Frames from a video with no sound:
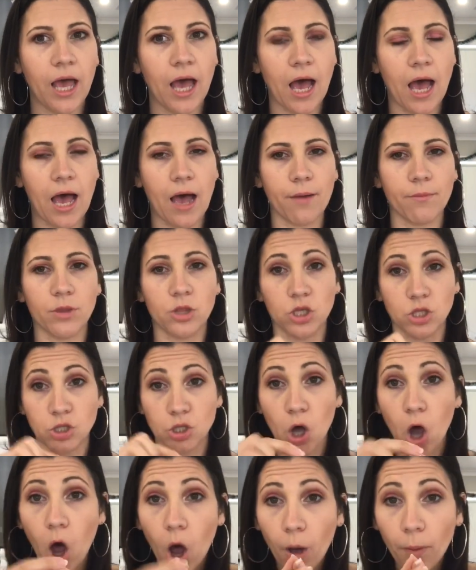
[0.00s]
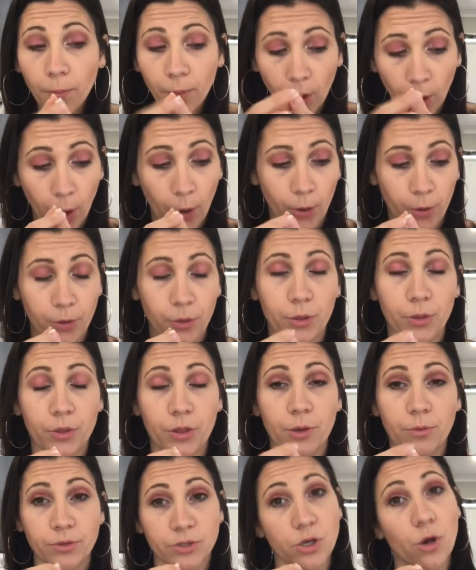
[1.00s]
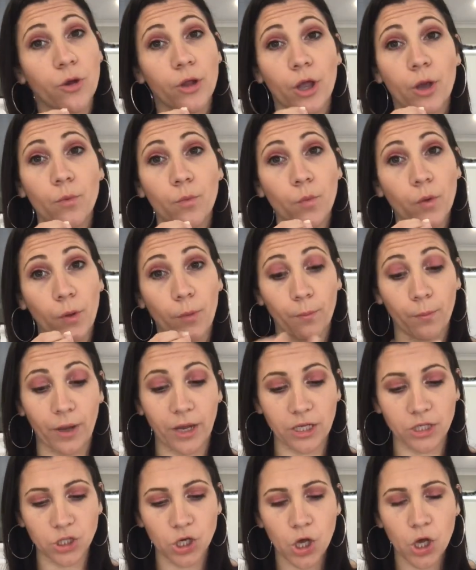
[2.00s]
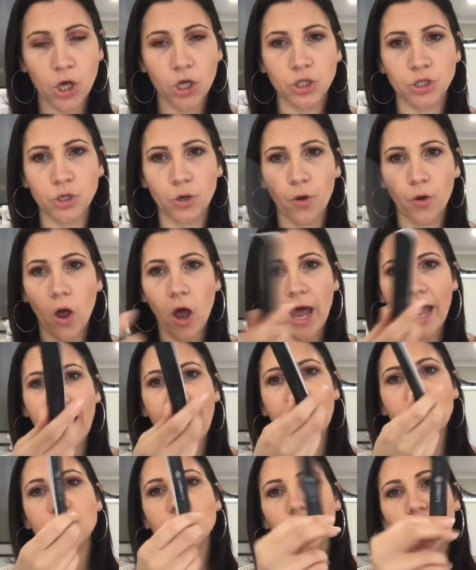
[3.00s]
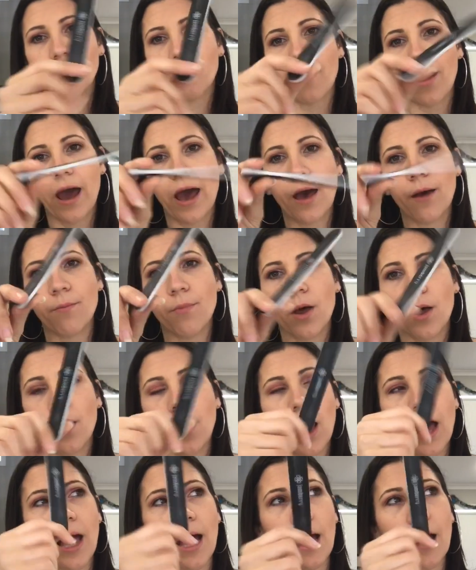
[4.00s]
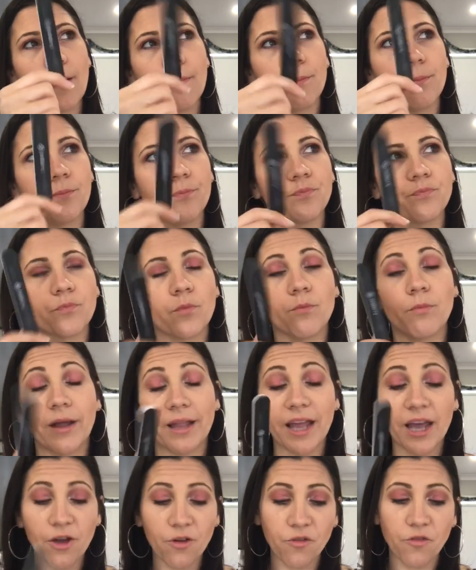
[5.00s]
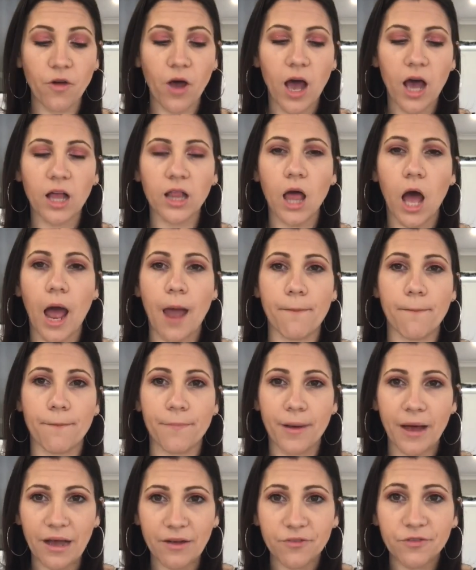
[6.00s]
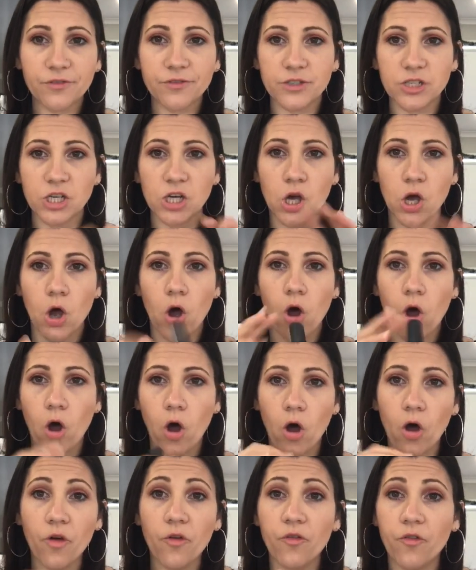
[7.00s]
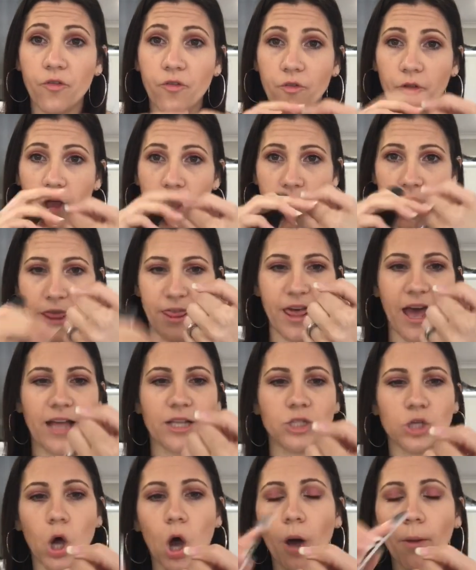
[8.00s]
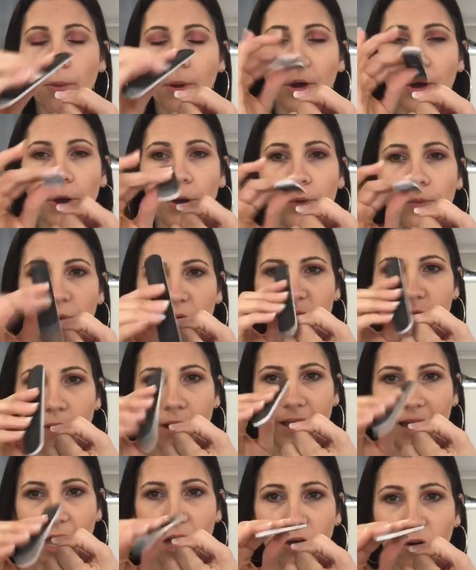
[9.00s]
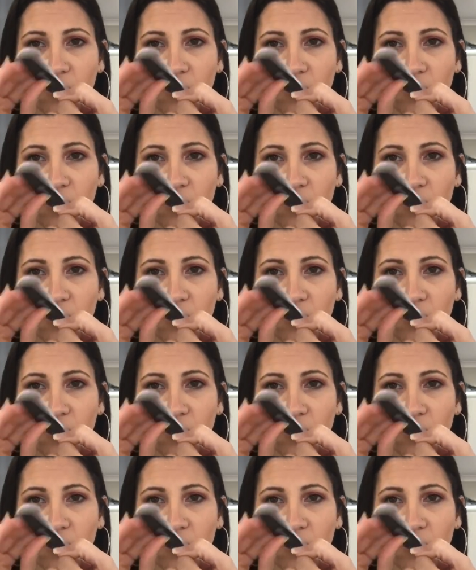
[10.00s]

The top coat that was on it wouldn't budge. So I had to grab my nail file. I buffed off that top coat with my nail